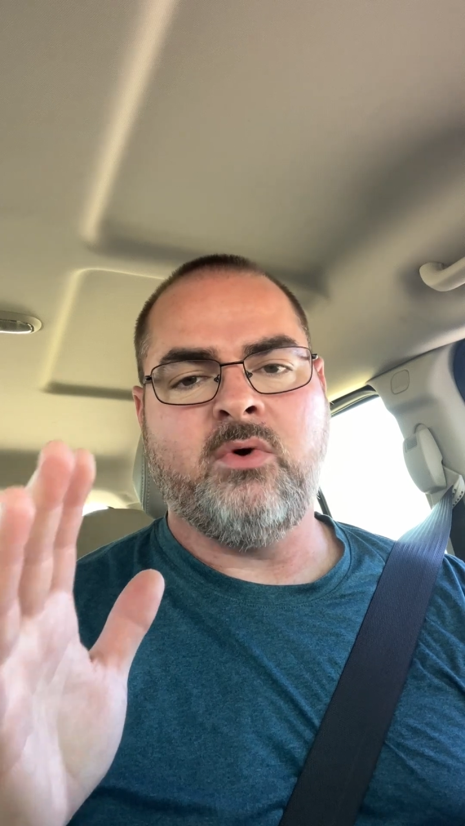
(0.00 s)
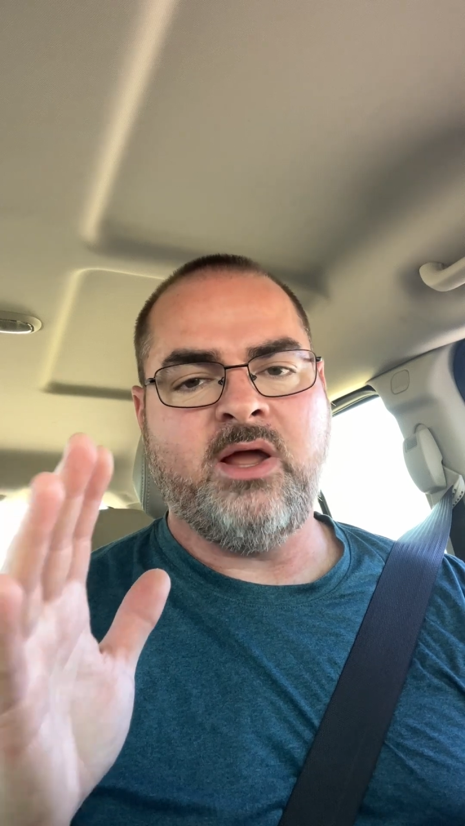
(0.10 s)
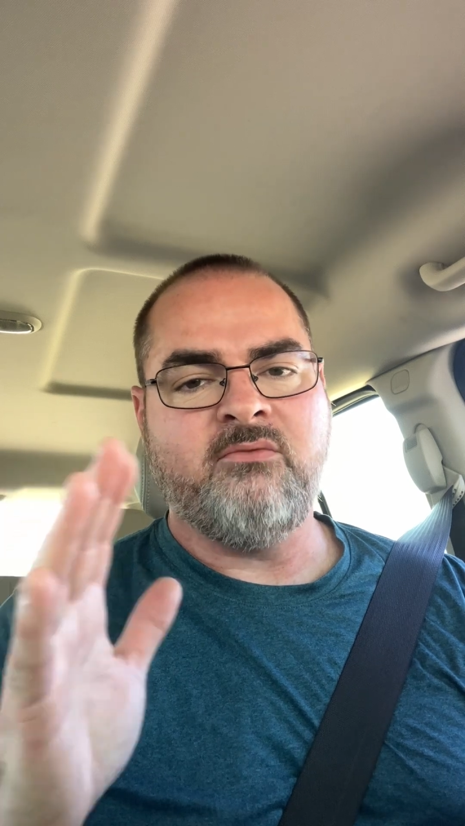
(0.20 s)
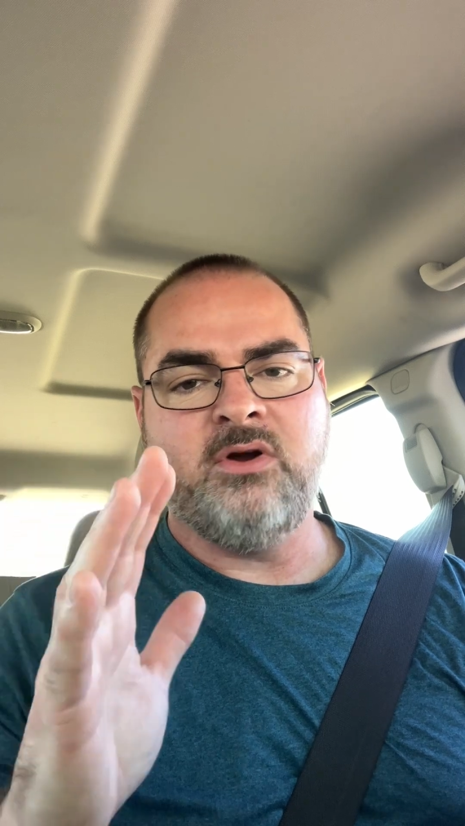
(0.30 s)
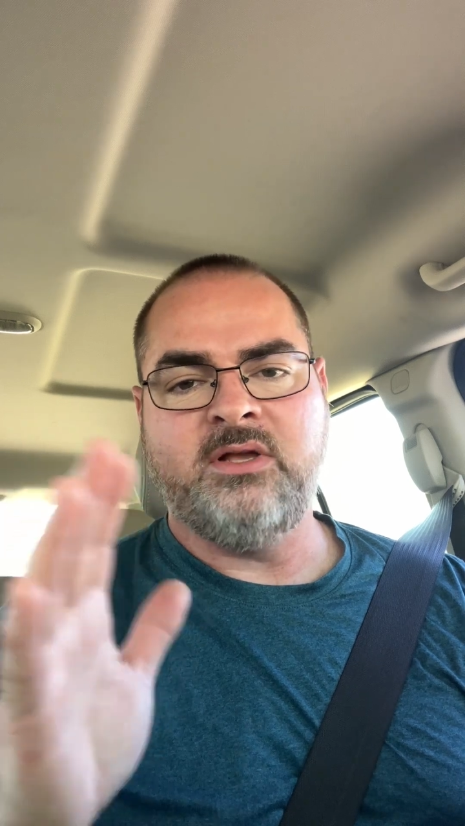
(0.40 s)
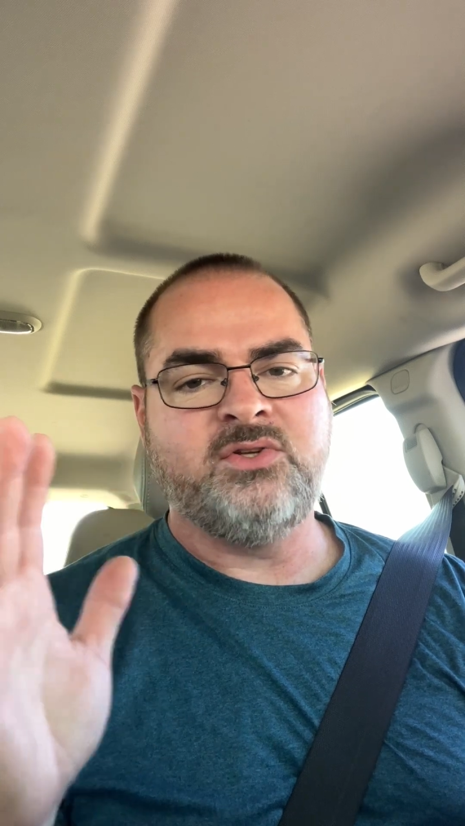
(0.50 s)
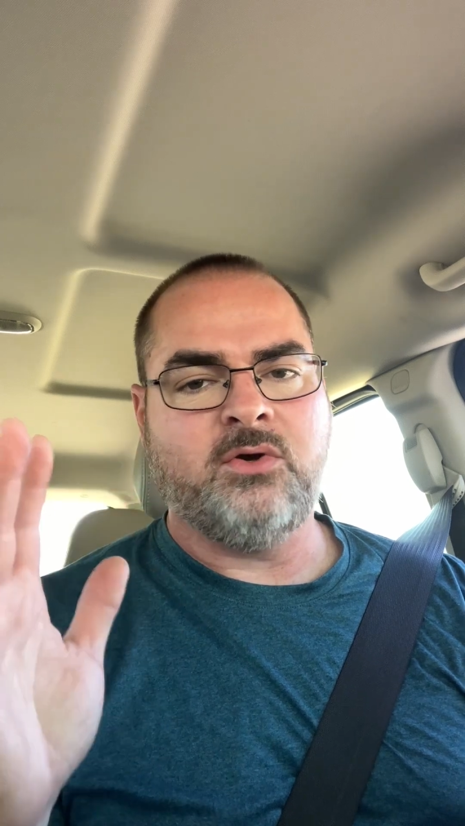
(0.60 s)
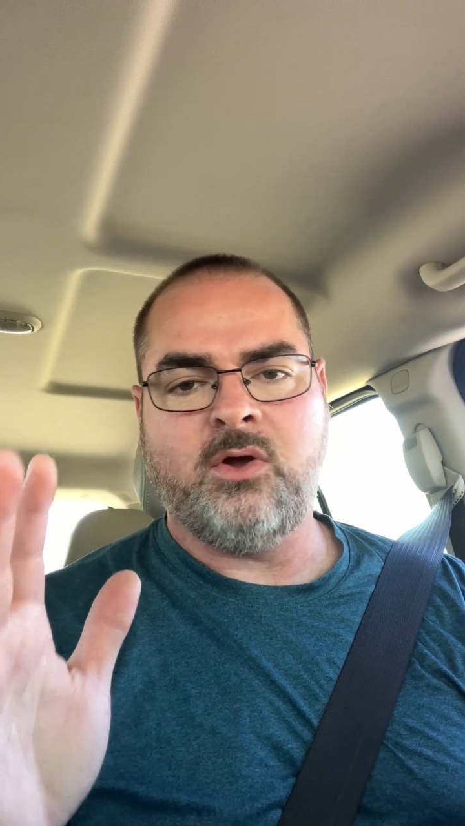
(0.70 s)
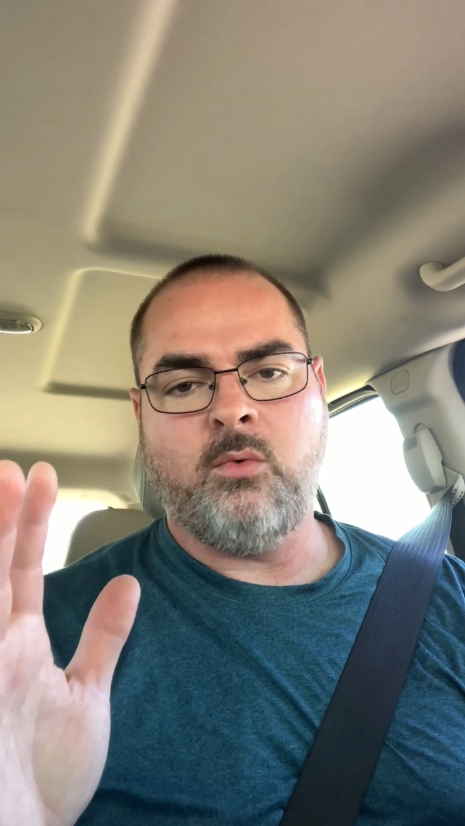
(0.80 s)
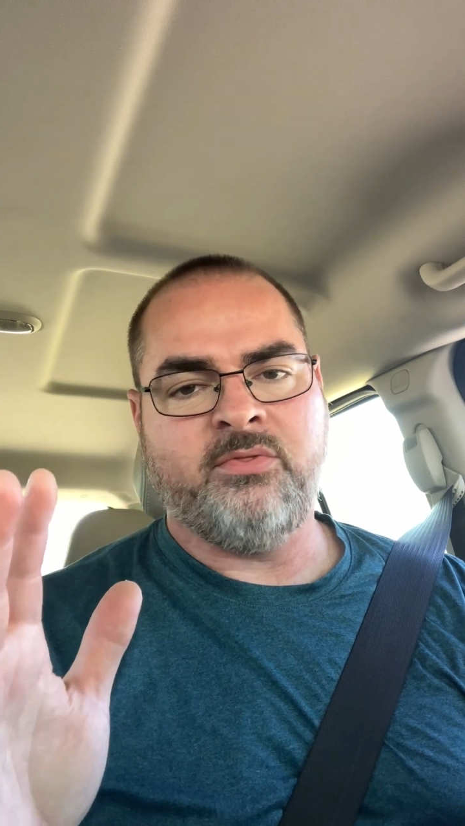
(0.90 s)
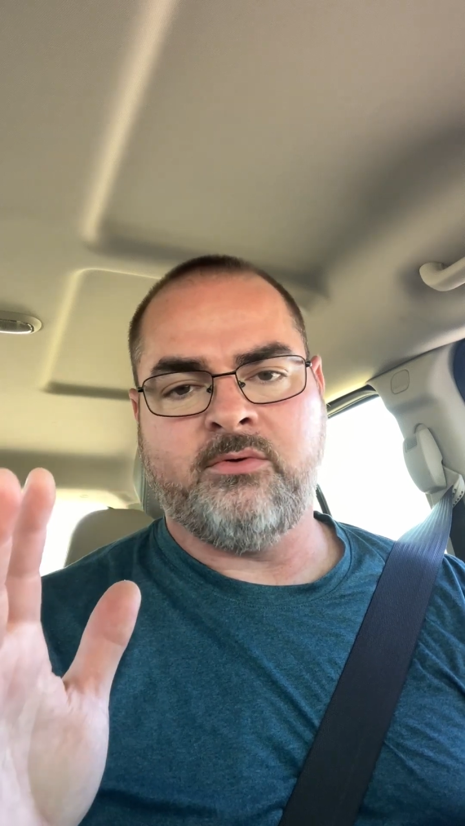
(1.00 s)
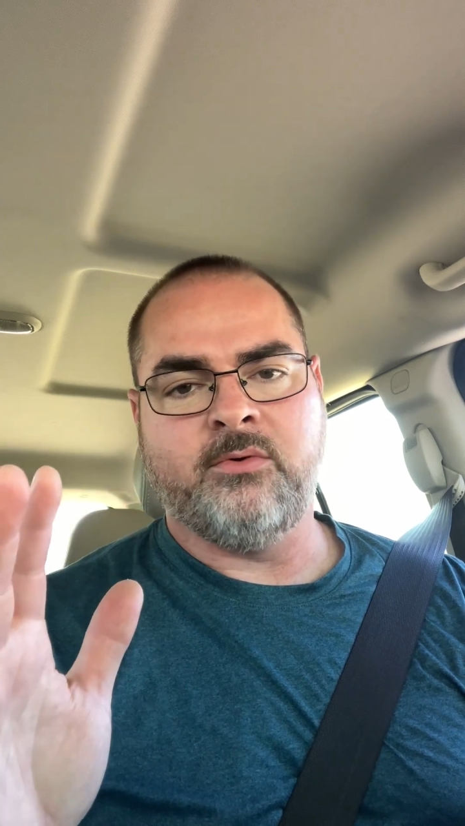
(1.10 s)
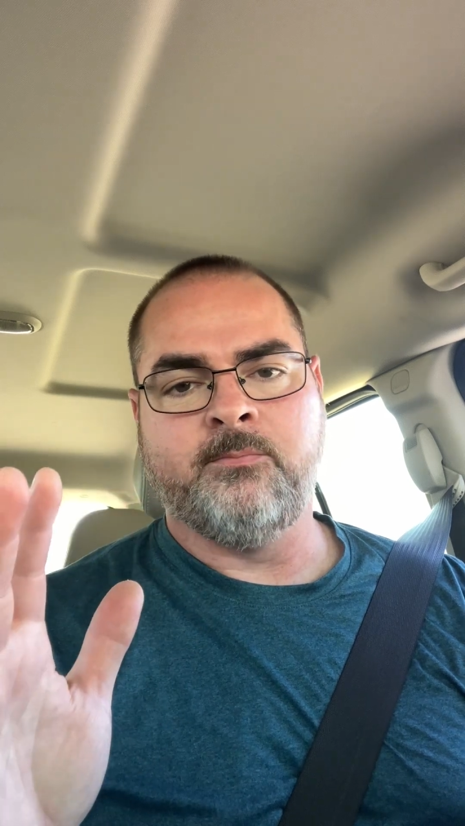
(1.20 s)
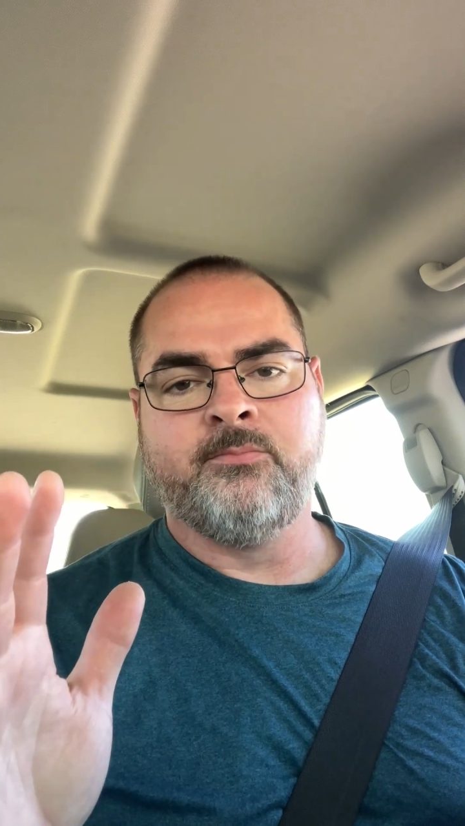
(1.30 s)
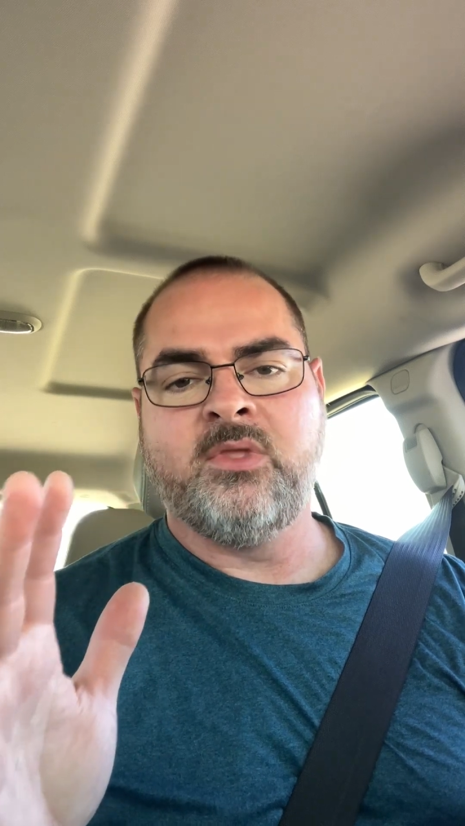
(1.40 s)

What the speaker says: whatever it is you're going through.